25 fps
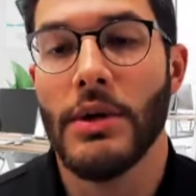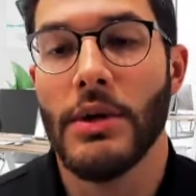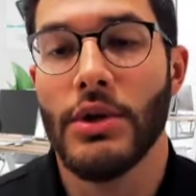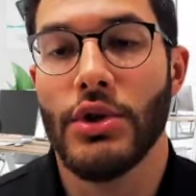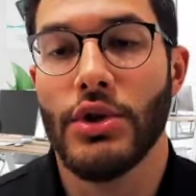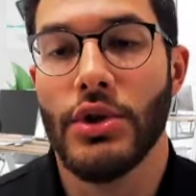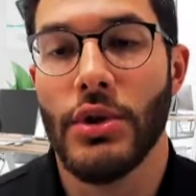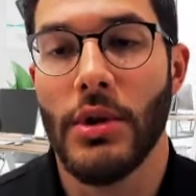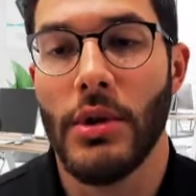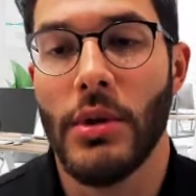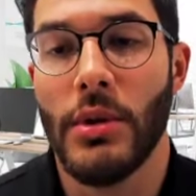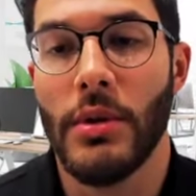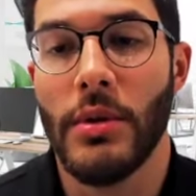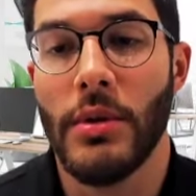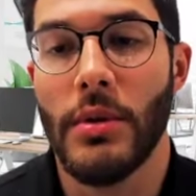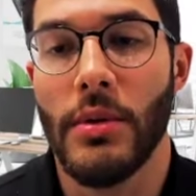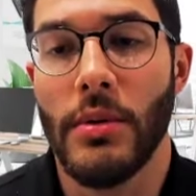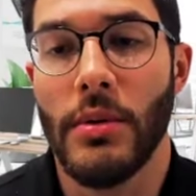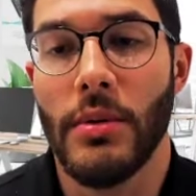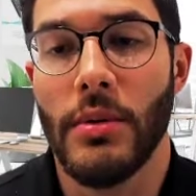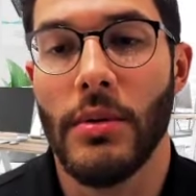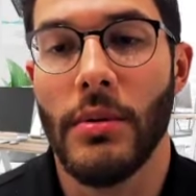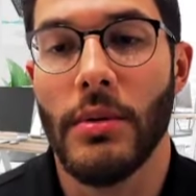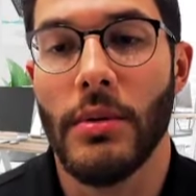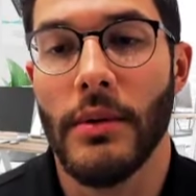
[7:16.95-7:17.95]

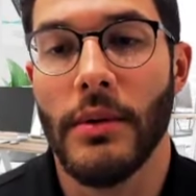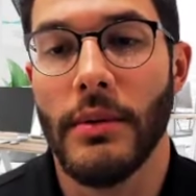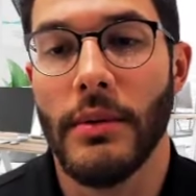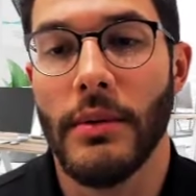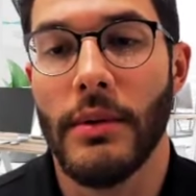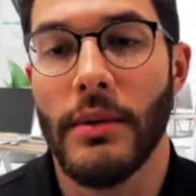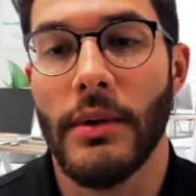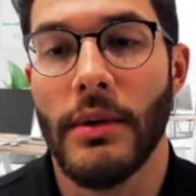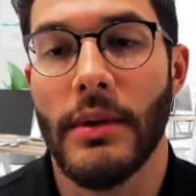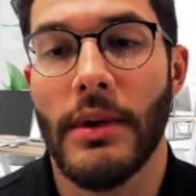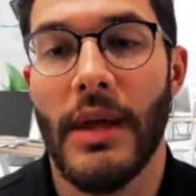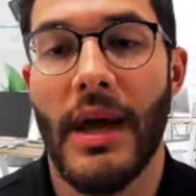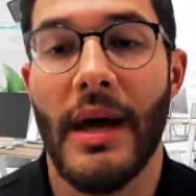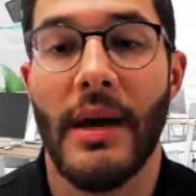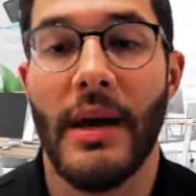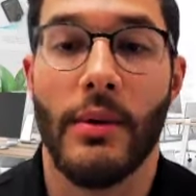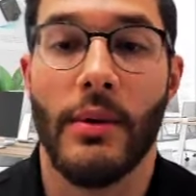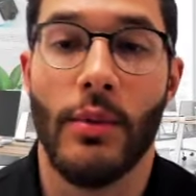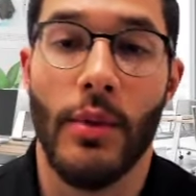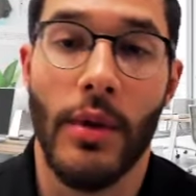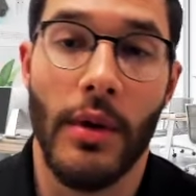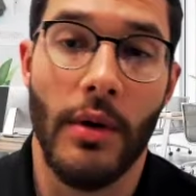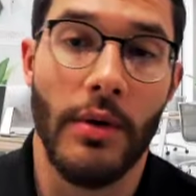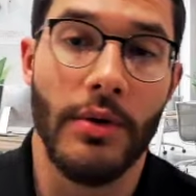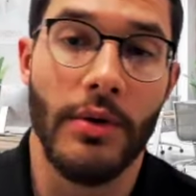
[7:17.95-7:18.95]
So
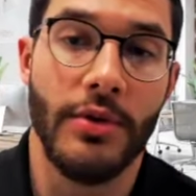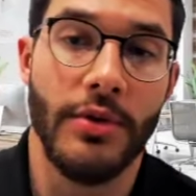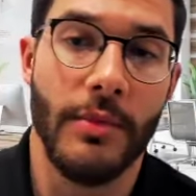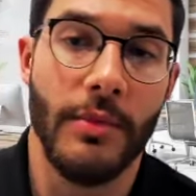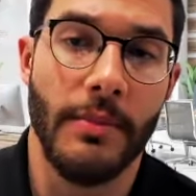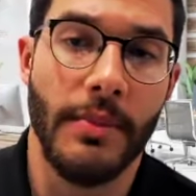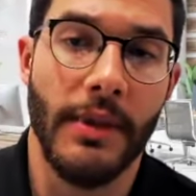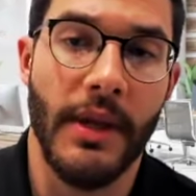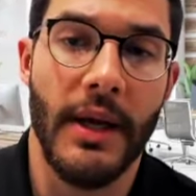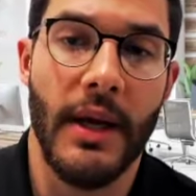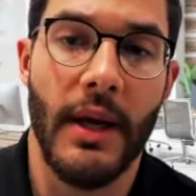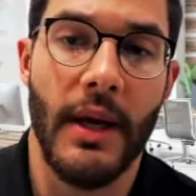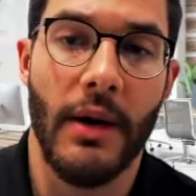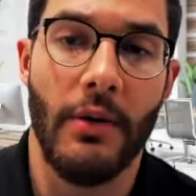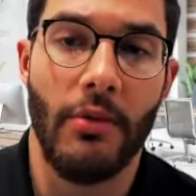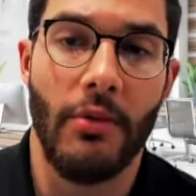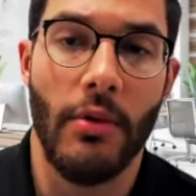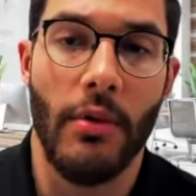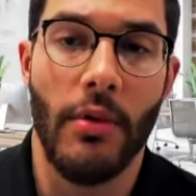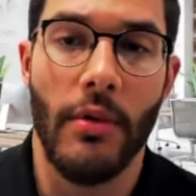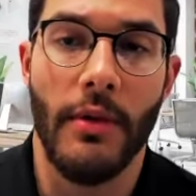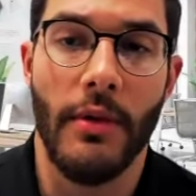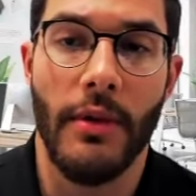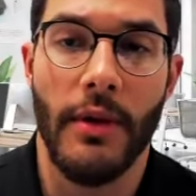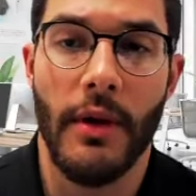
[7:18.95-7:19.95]
that will also play a
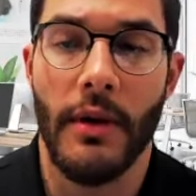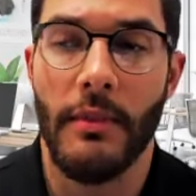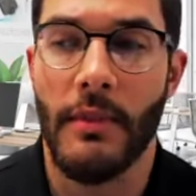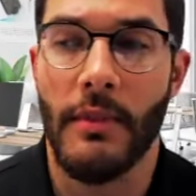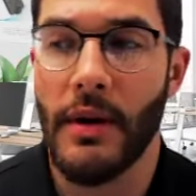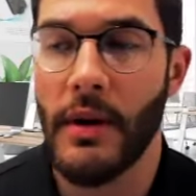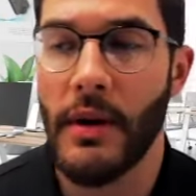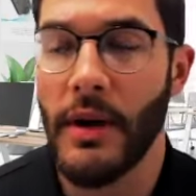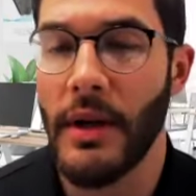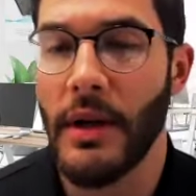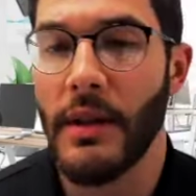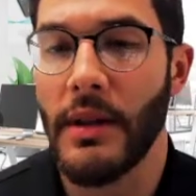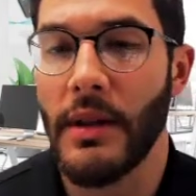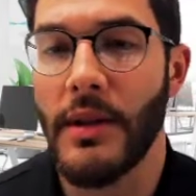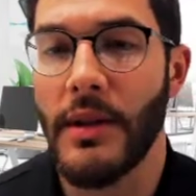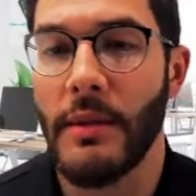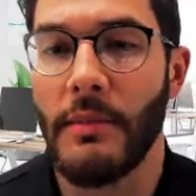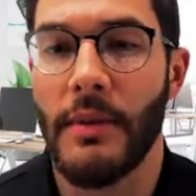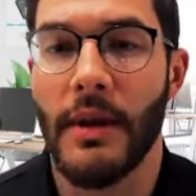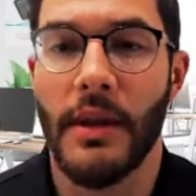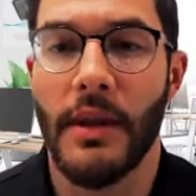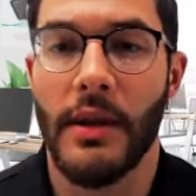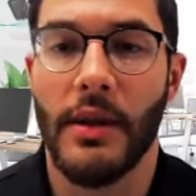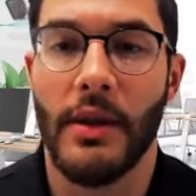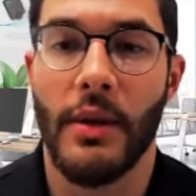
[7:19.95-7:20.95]
role there, Maria,
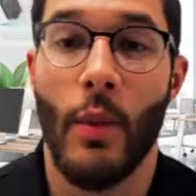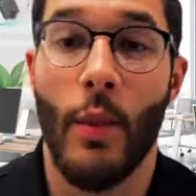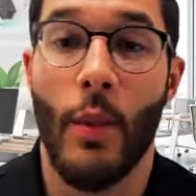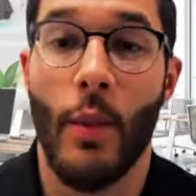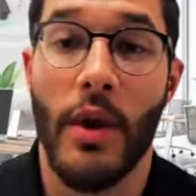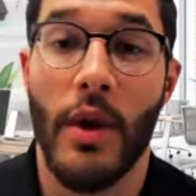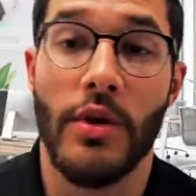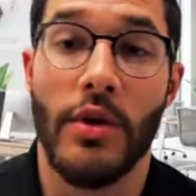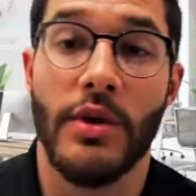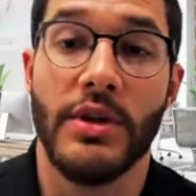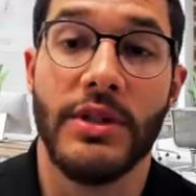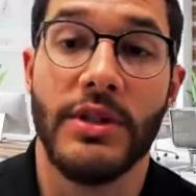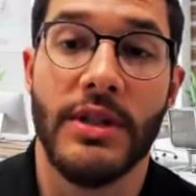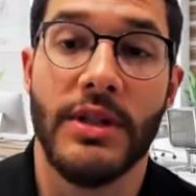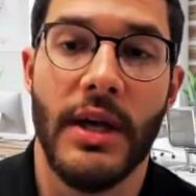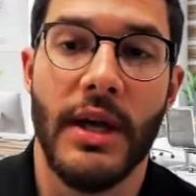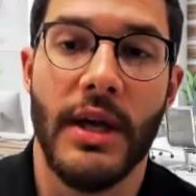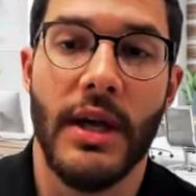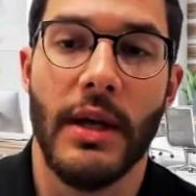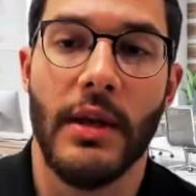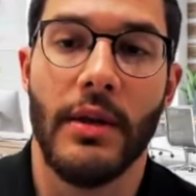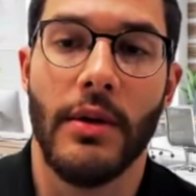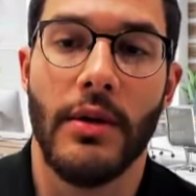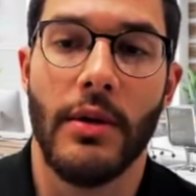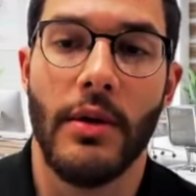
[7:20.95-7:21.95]
depending when you're
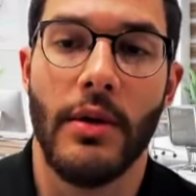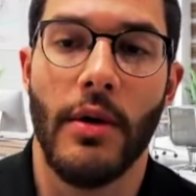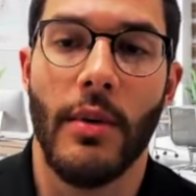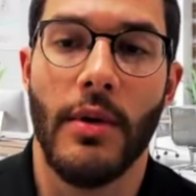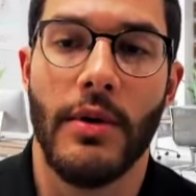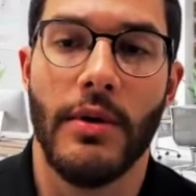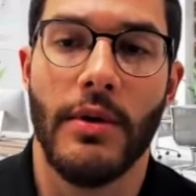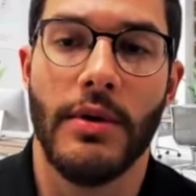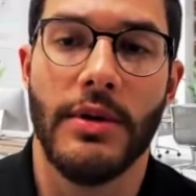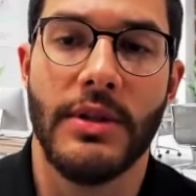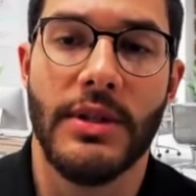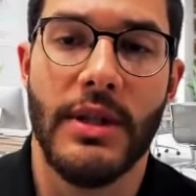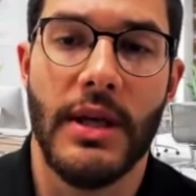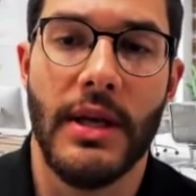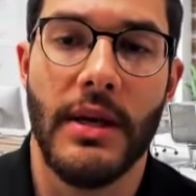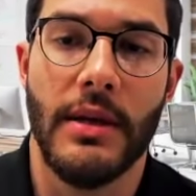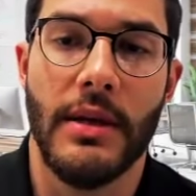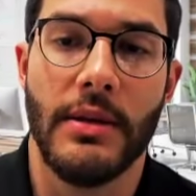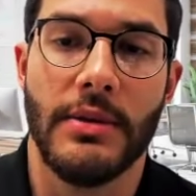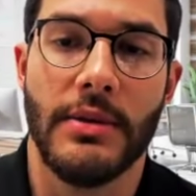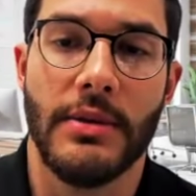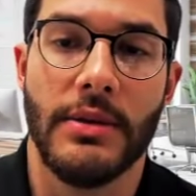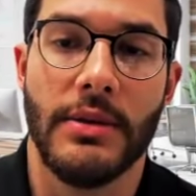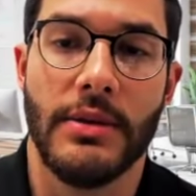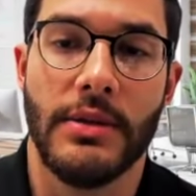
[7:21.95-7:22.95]
saying, when you
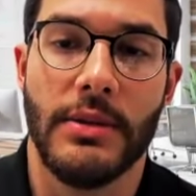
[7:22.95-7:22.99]
say